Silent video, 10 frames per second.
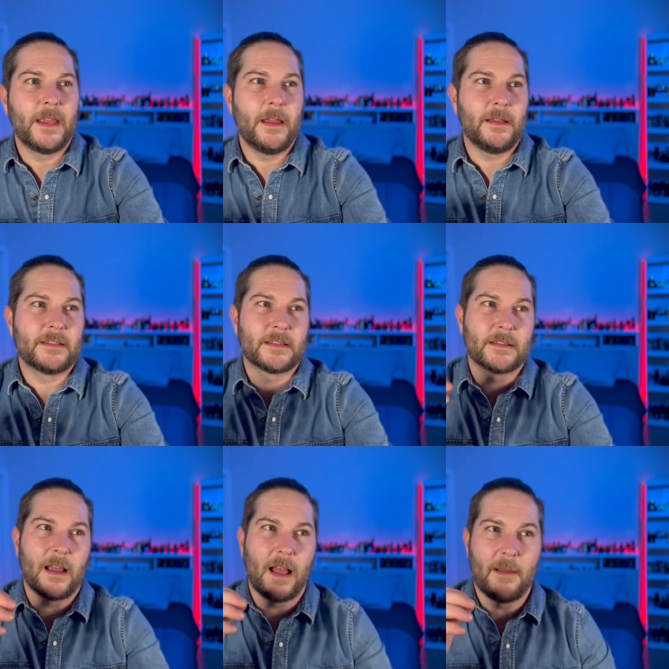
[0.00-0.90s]

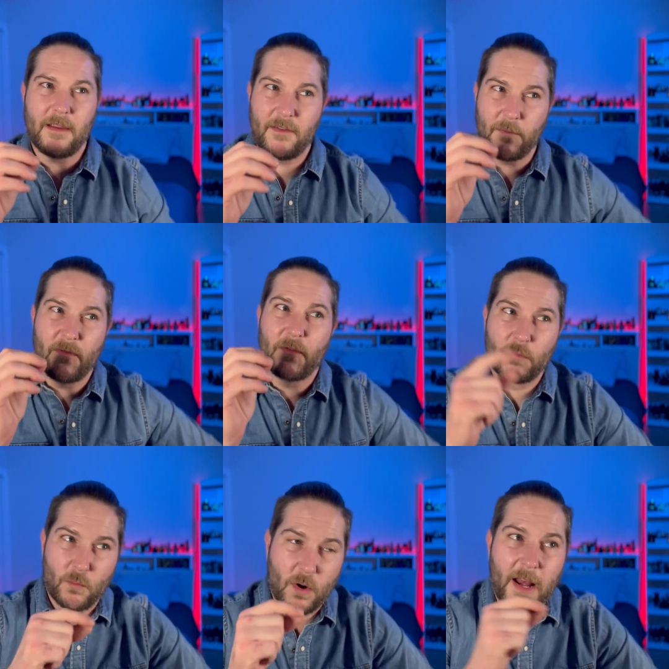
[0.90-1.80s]
It's, I, it,
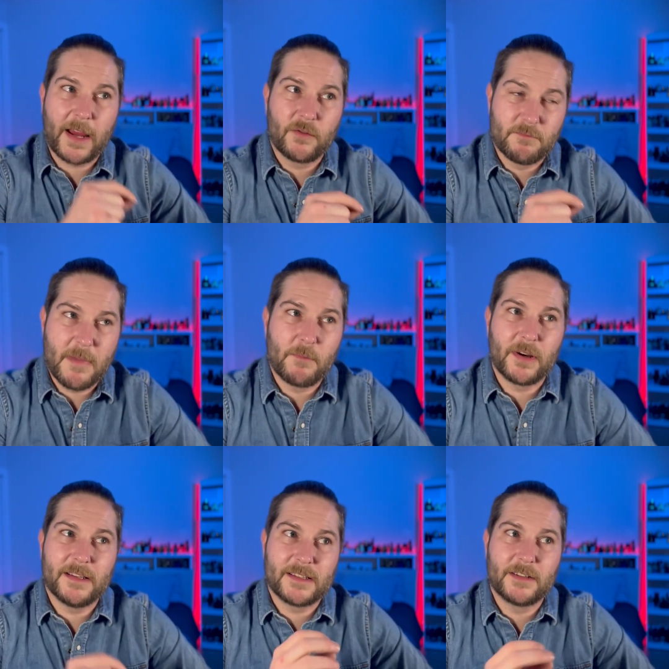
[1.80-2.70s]
from what I can remember,
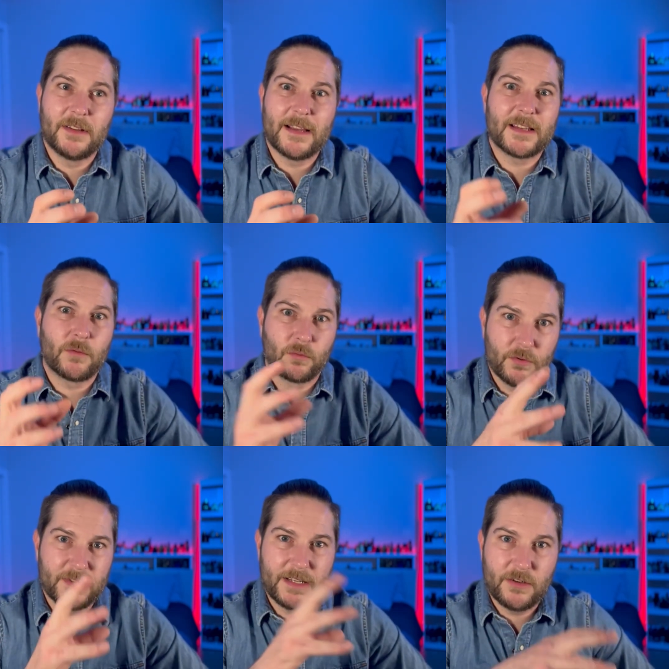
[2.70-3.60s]
it still has that
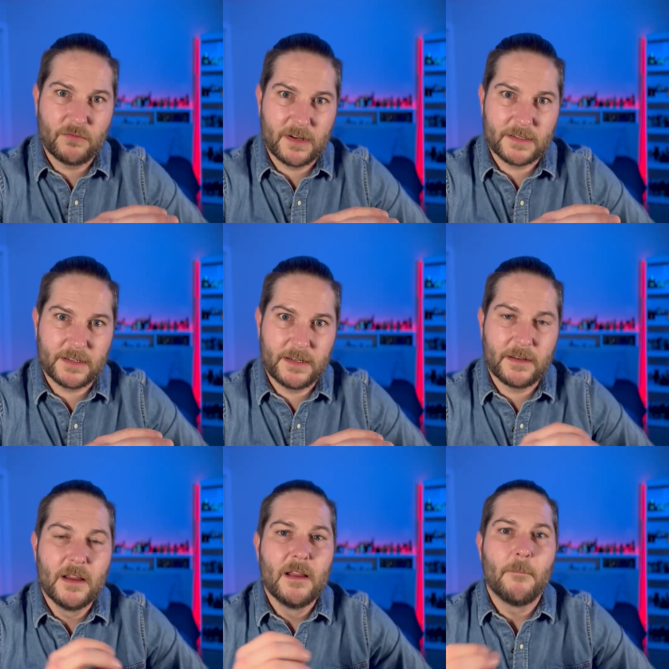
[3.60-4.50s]
rosy nuance in
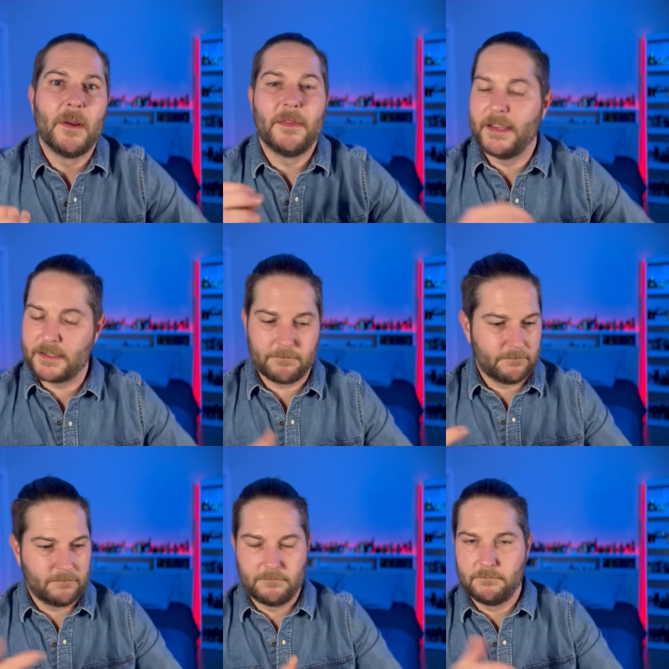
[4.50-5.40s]
it, but this,
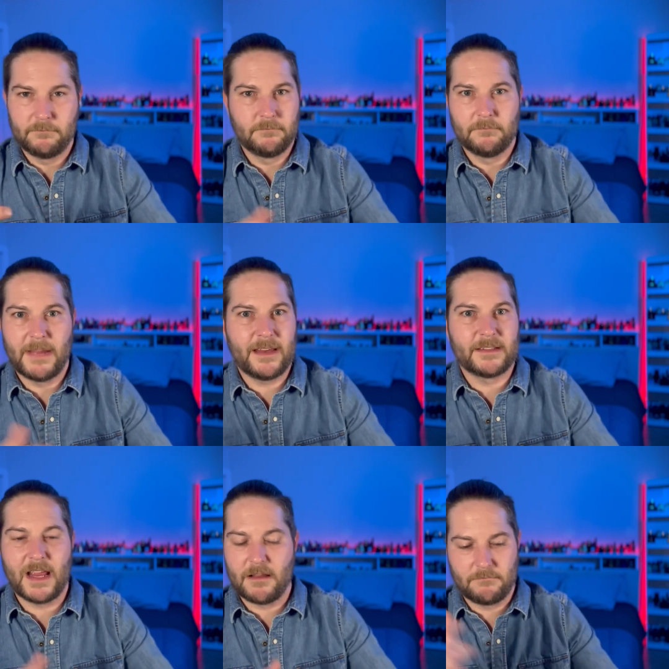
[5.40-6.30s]
hands
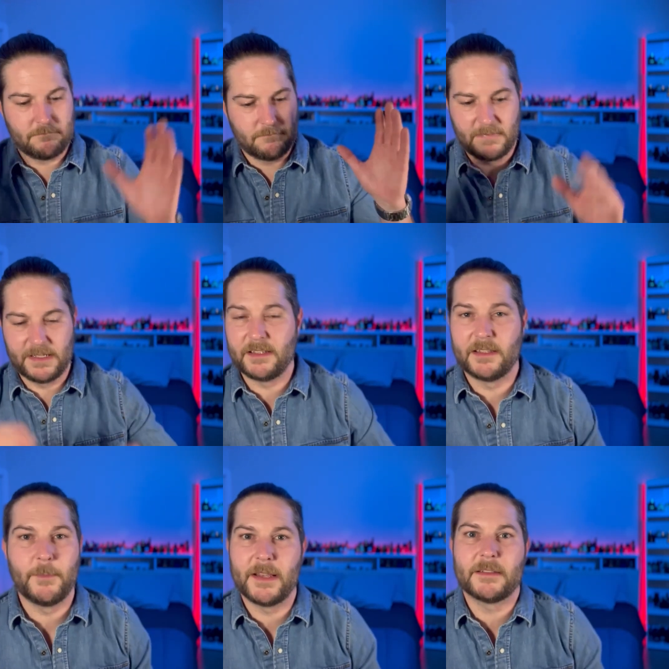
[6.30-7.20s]
down, this is
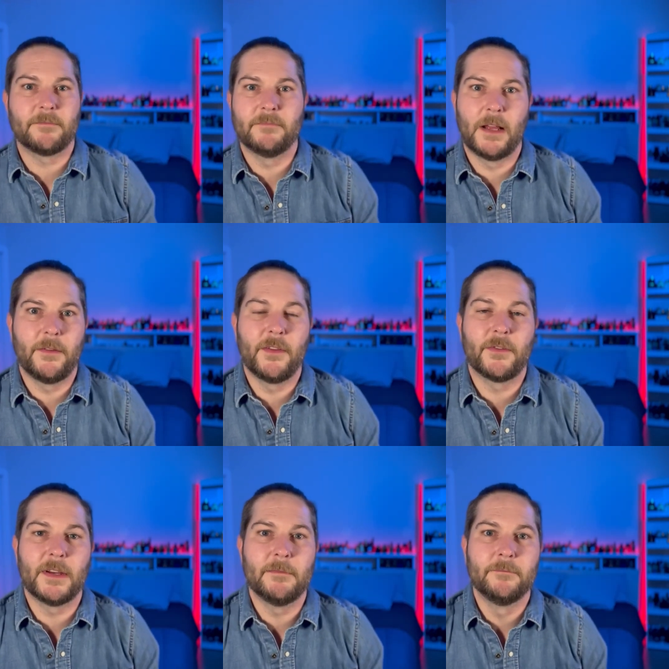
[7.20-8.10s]
the best out of the
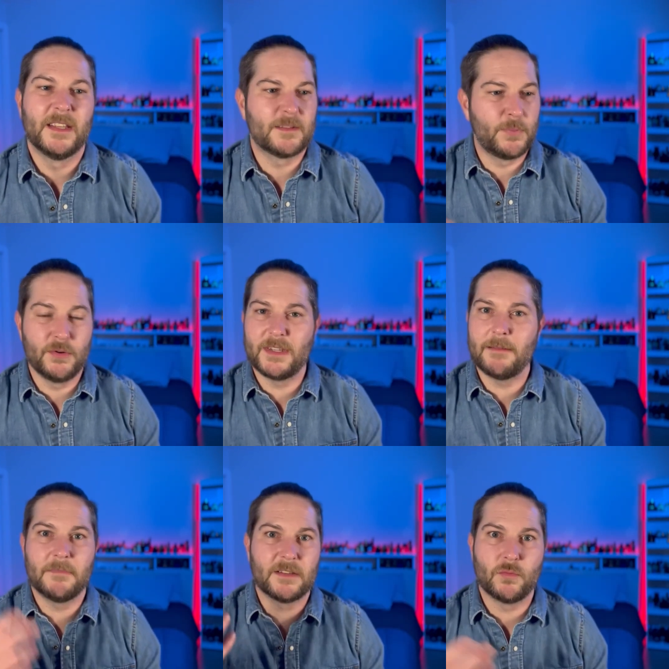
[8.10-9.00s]
three. It's
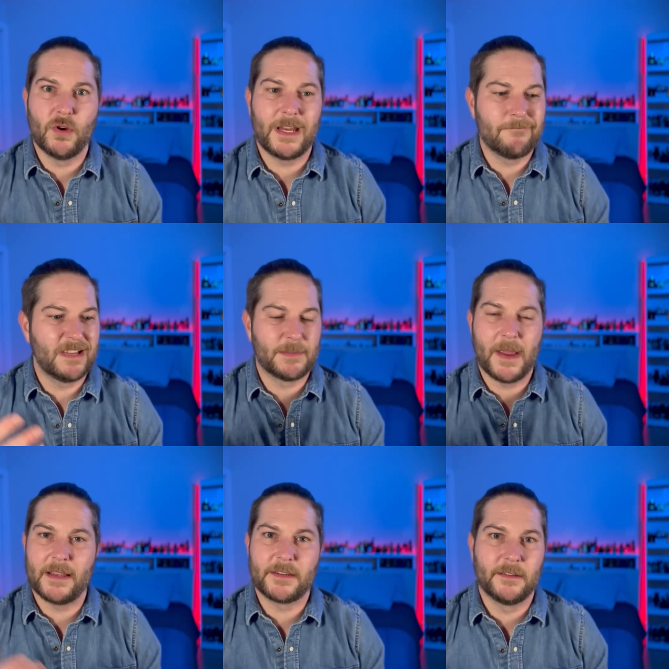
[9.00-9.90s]
boozy, it's woody, it's
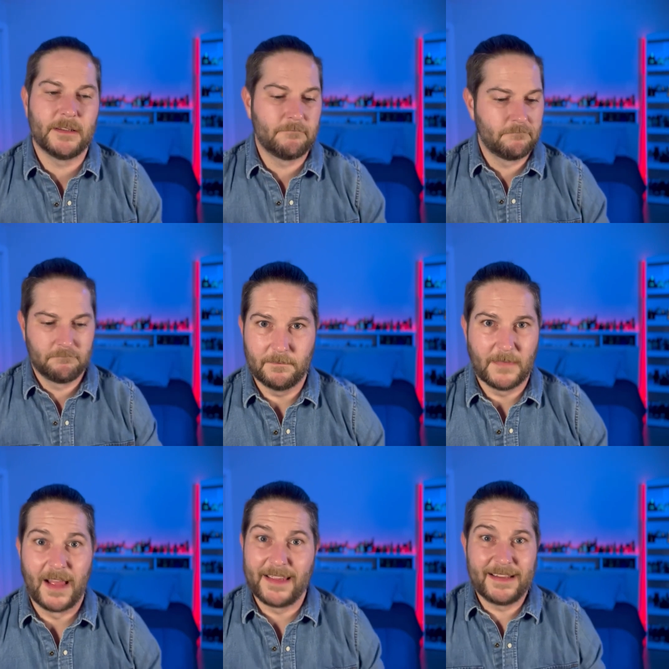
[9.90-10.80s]
masculine.
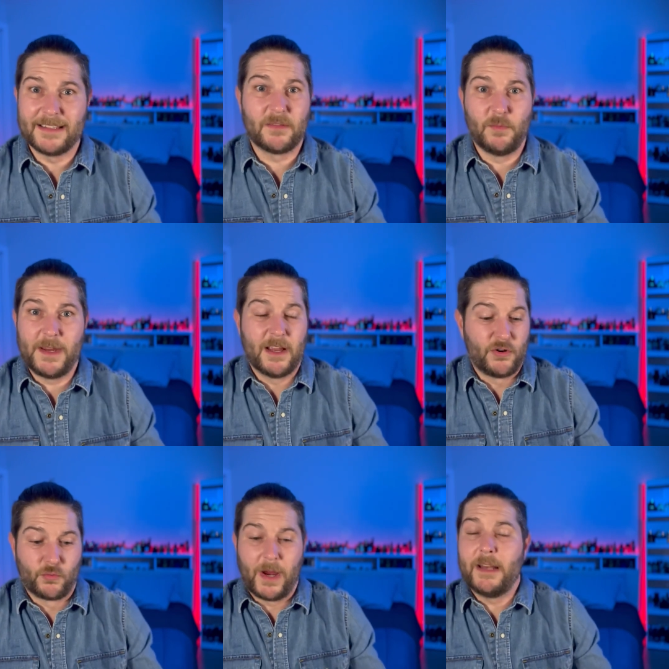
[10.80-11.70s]
I think this will be a
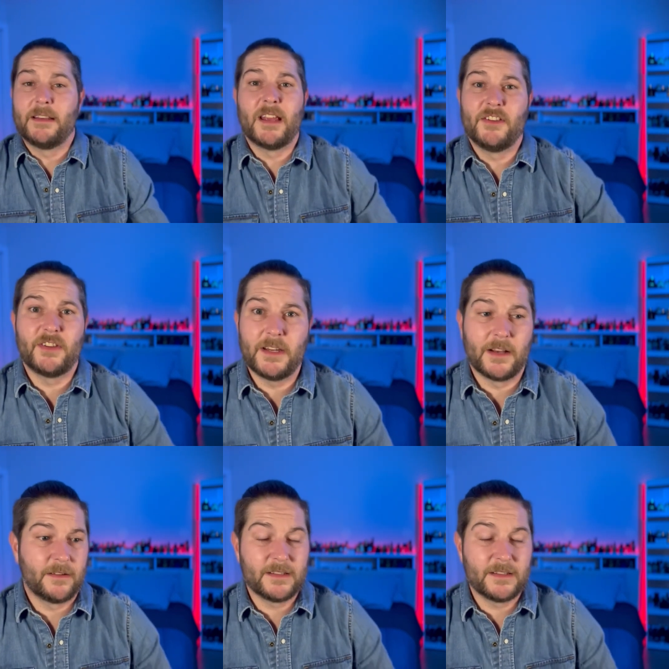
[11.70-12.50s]
great attention getter.